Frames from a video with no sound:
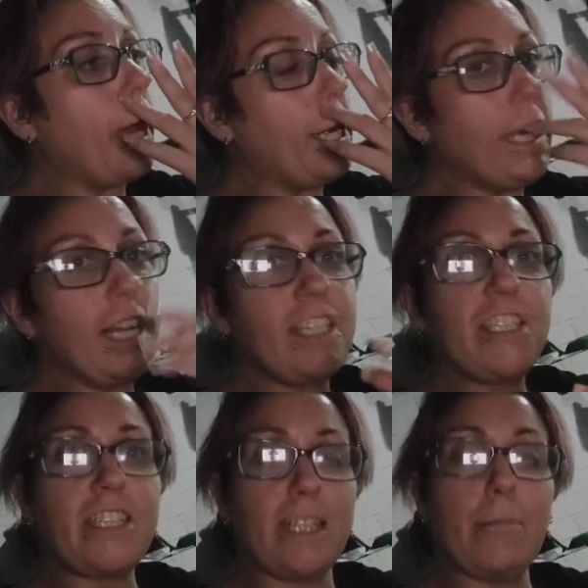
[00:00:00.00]
Ariella
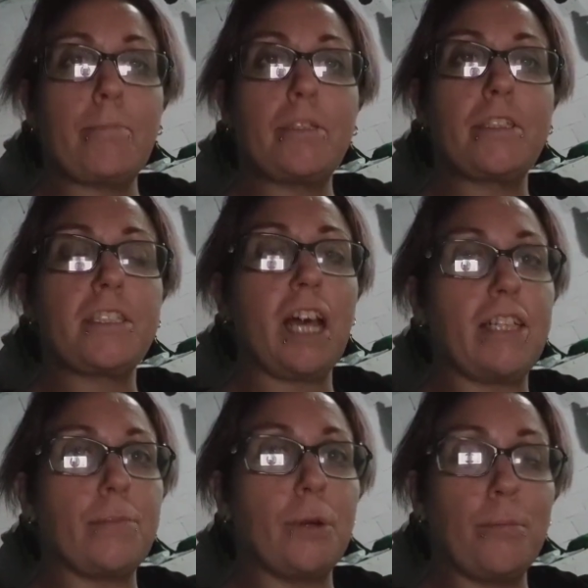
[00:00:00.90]
slips,
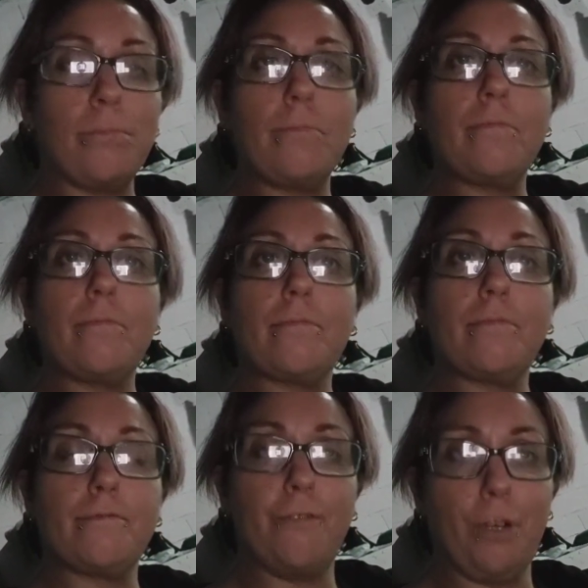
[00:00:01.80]
and the mum
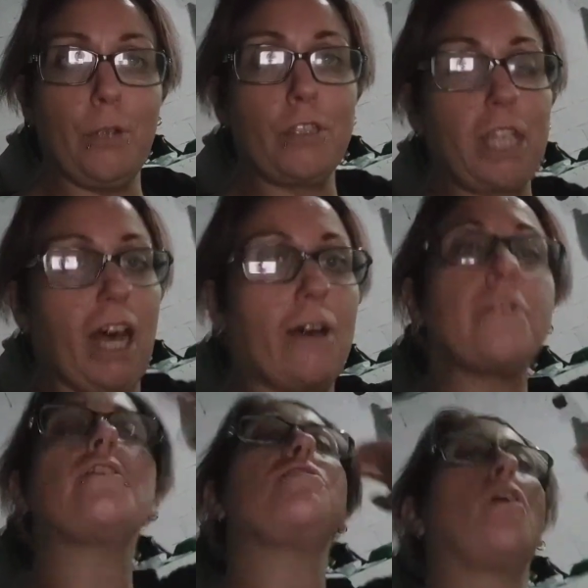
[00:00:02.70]
falls
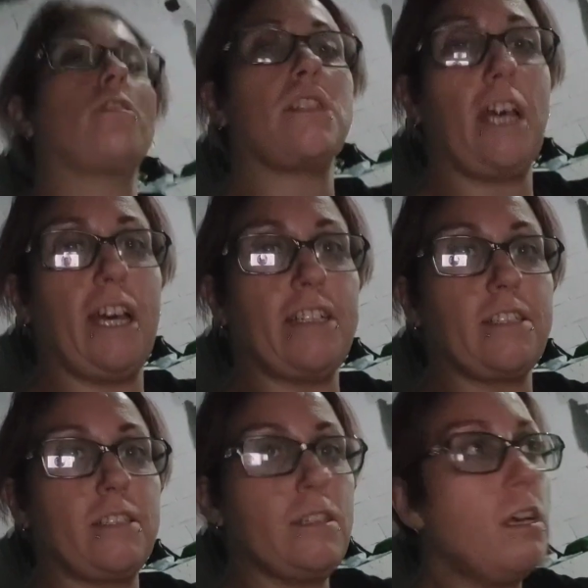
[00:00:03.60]
down and knocks her head,
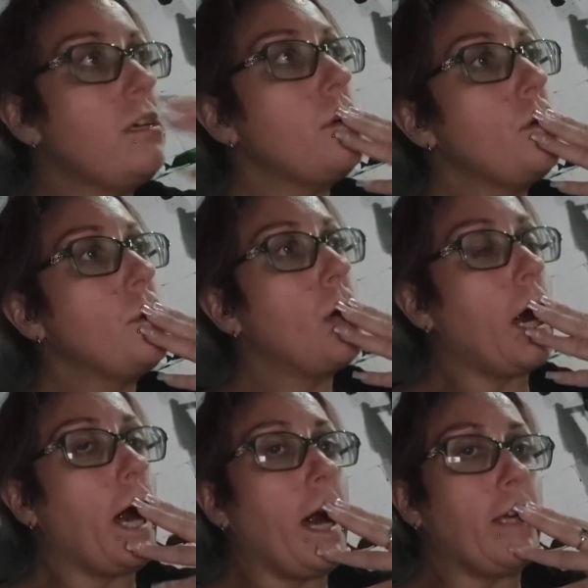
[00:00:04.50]

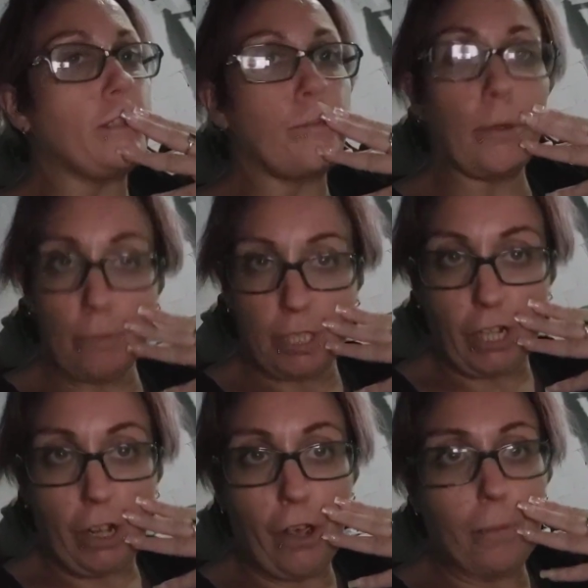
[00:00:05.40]
and the mum is
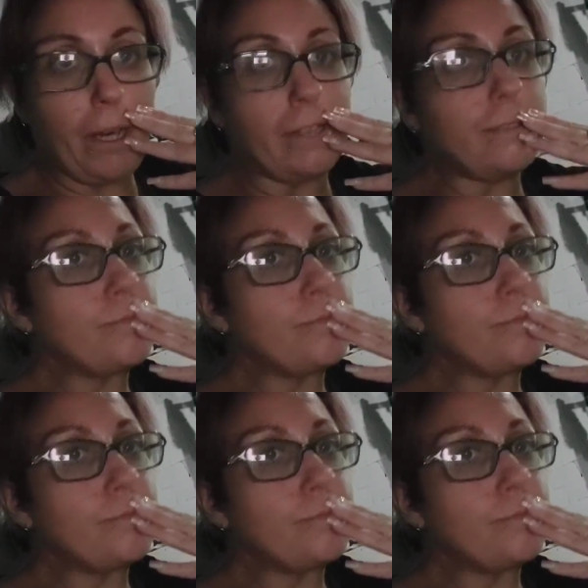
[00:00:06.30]
in a coma.